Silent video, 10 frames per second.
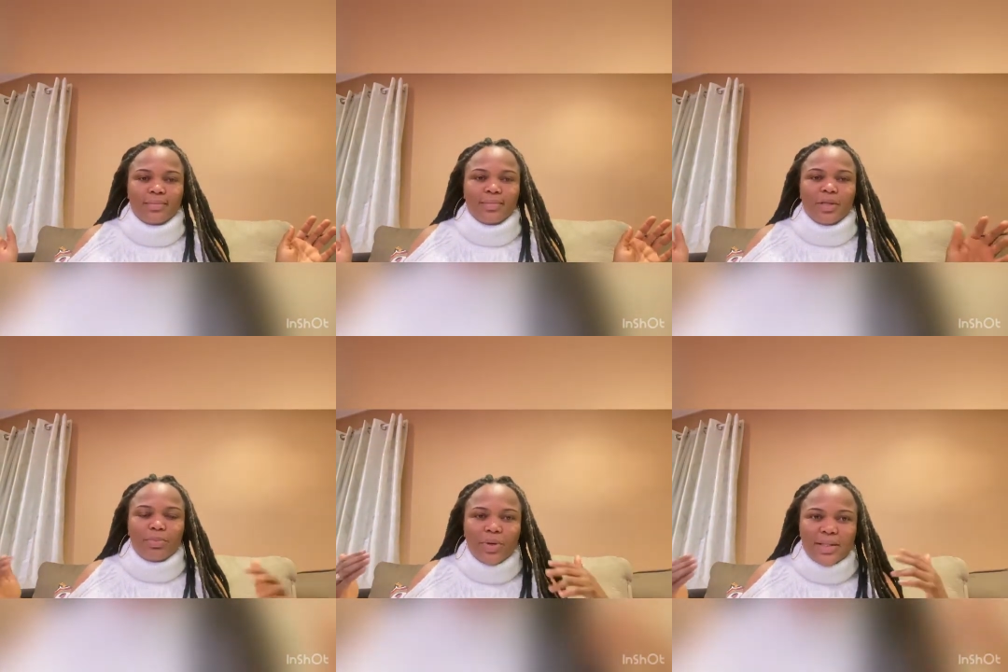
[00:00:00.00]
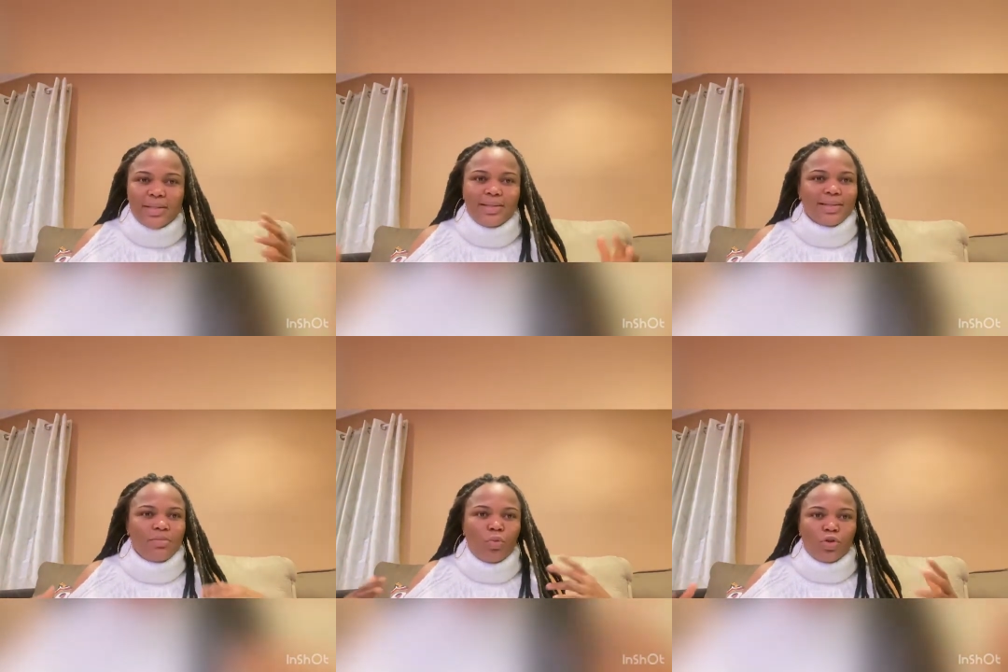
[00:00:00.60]
The practice is
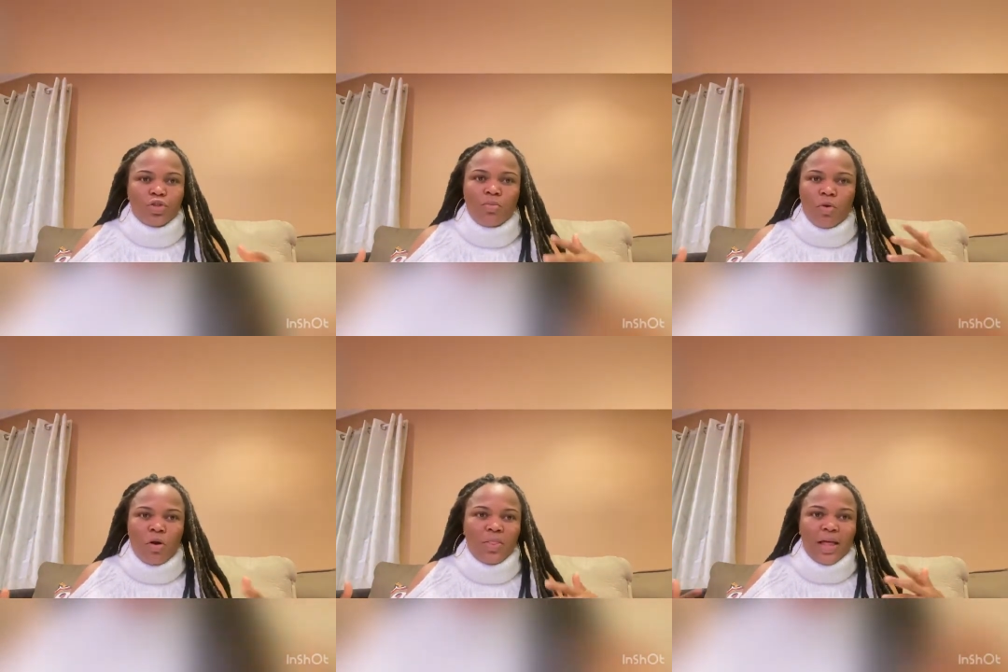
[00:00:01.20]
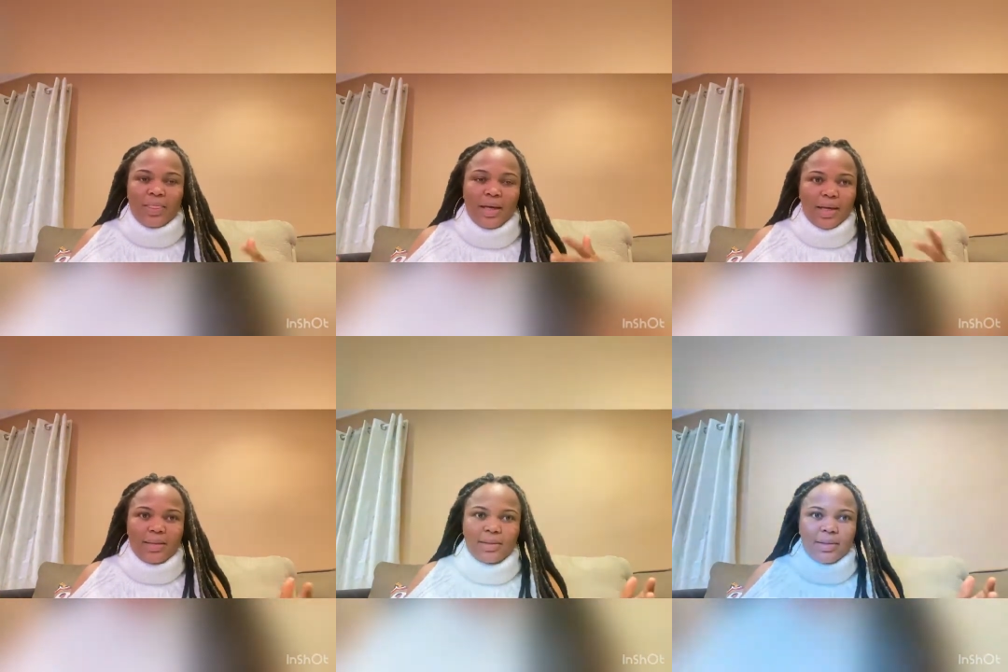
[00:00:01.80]
much more than
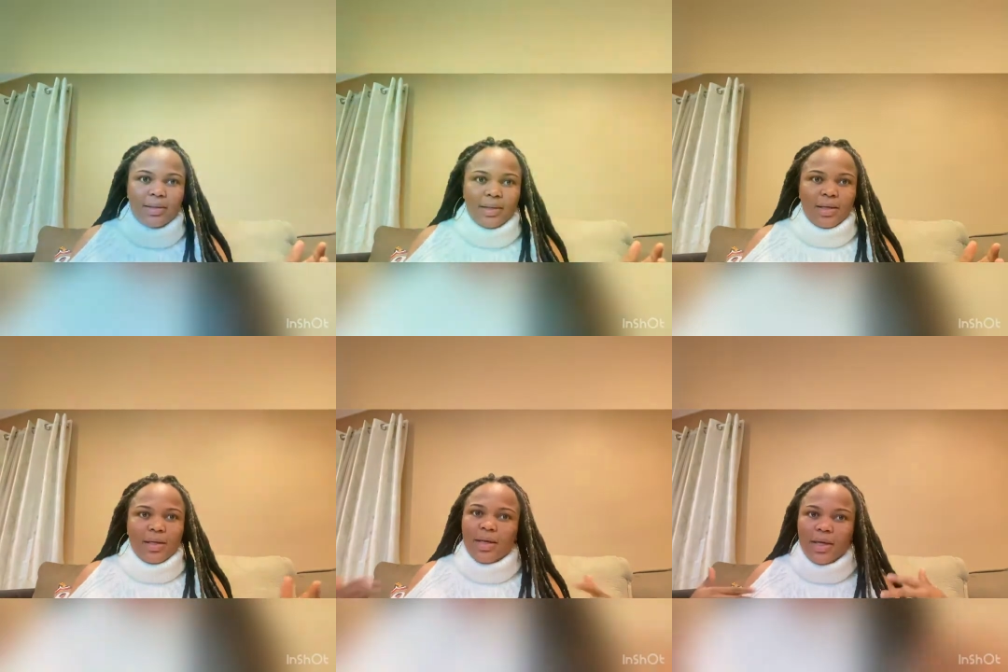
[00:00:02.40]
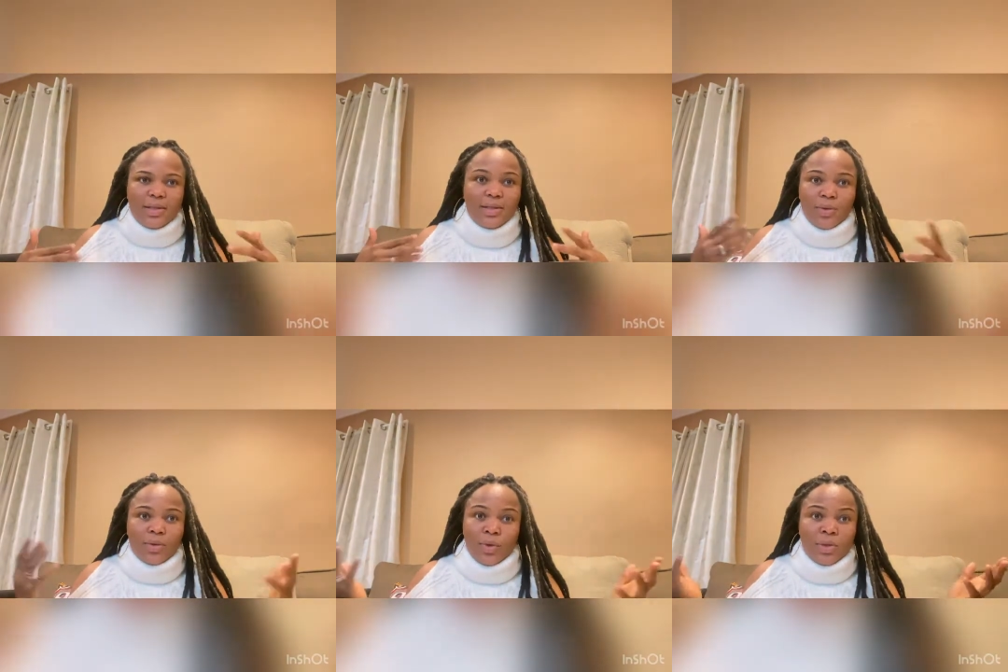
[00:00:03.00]
that. It is not
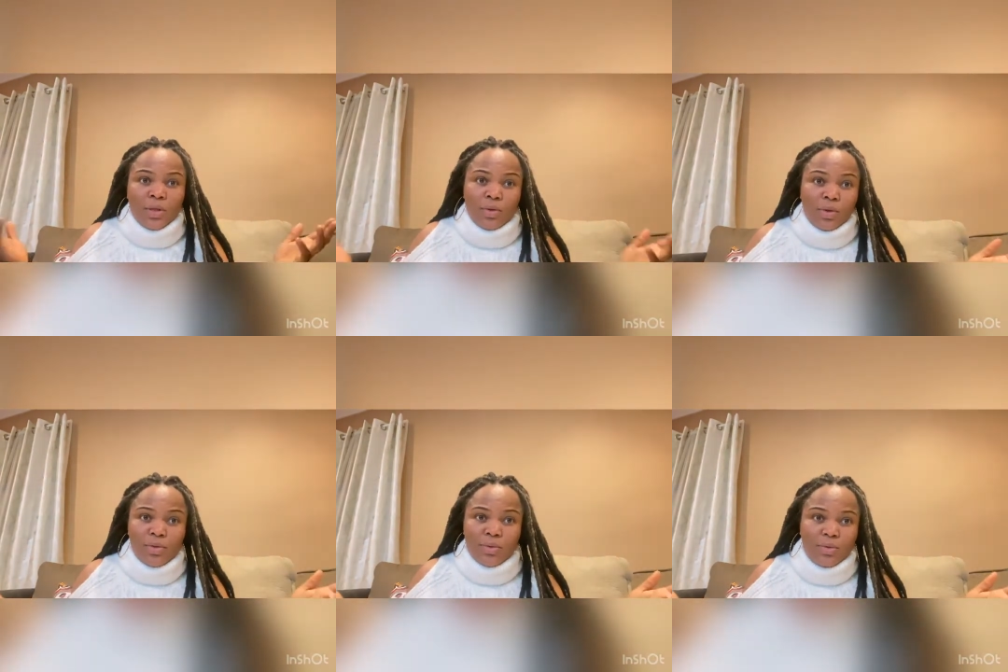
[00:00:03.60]
taught in law school.